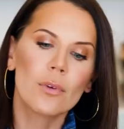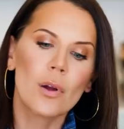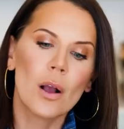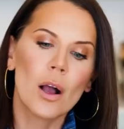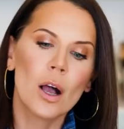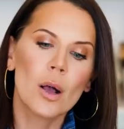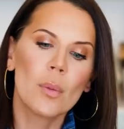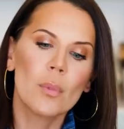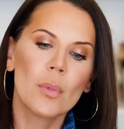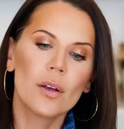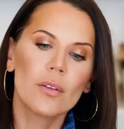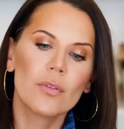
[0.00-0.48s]

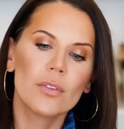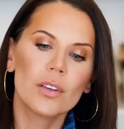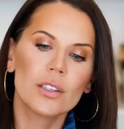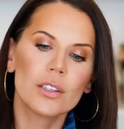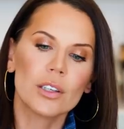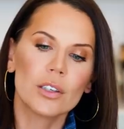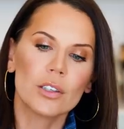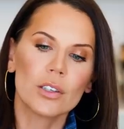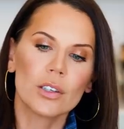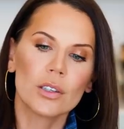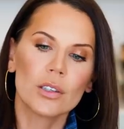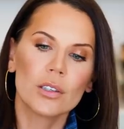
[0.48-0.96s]
from
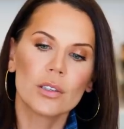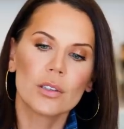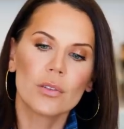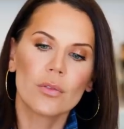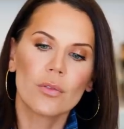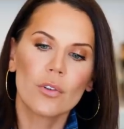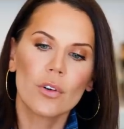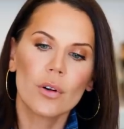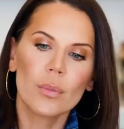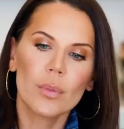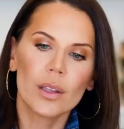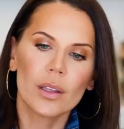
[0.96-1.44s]
Physicians
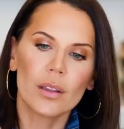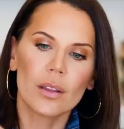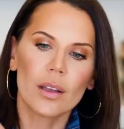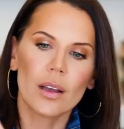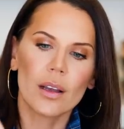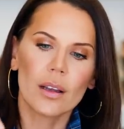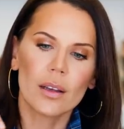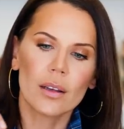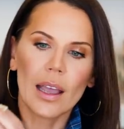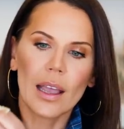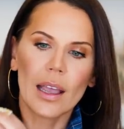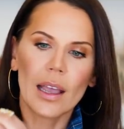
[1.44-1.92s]

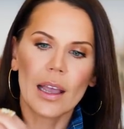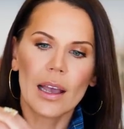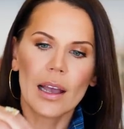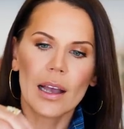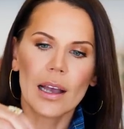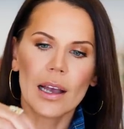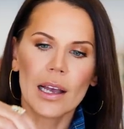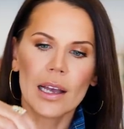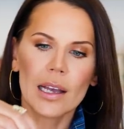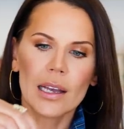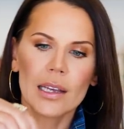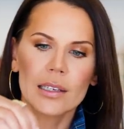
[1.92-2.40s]
Formula.
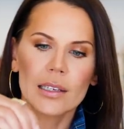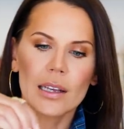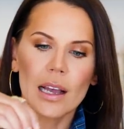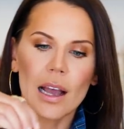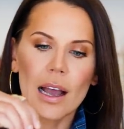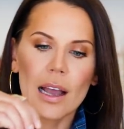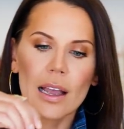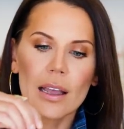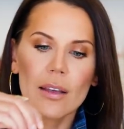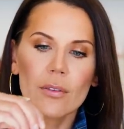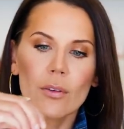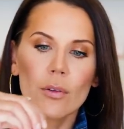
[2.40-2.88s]
And
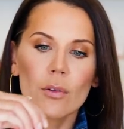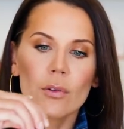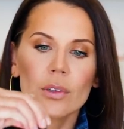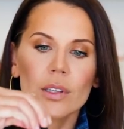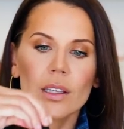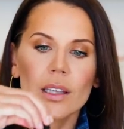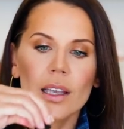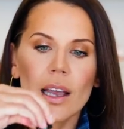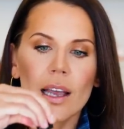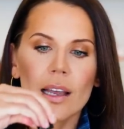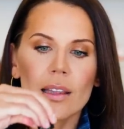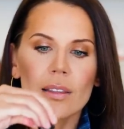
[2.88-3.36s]
I have
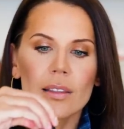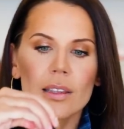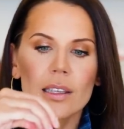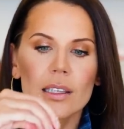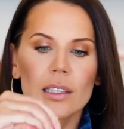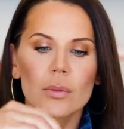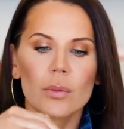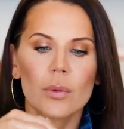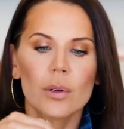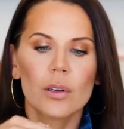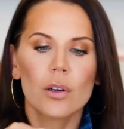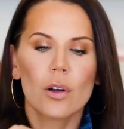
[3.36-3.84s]
only had
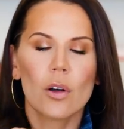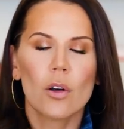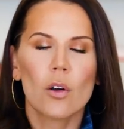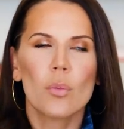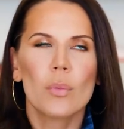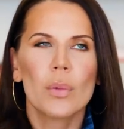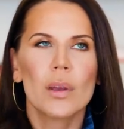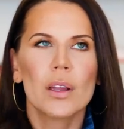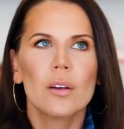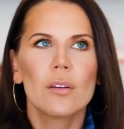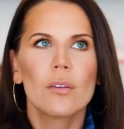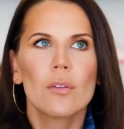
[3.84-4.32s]
this one
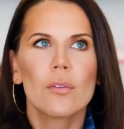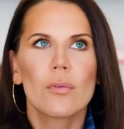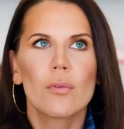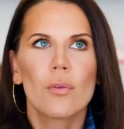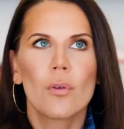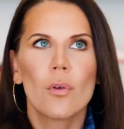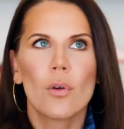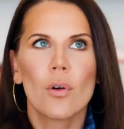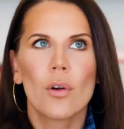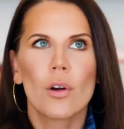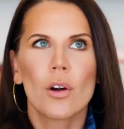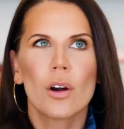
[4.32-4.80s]
open
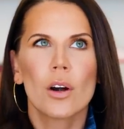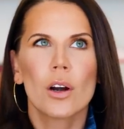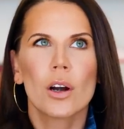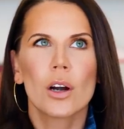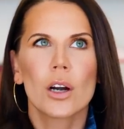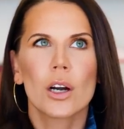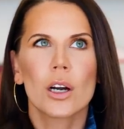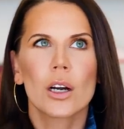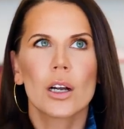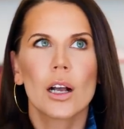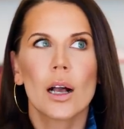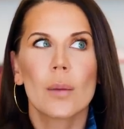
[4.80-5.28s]

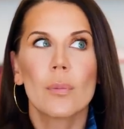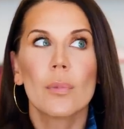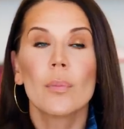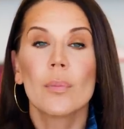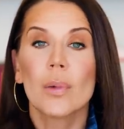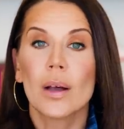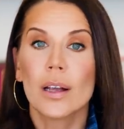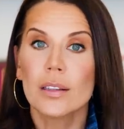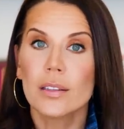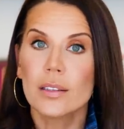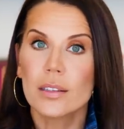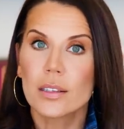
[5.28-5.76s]
for a couple
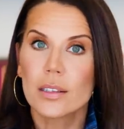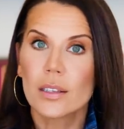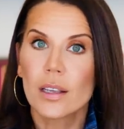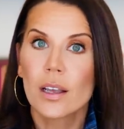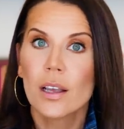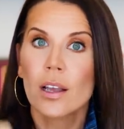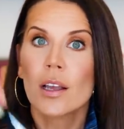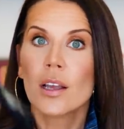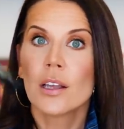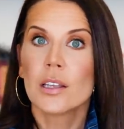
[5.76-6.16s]
months.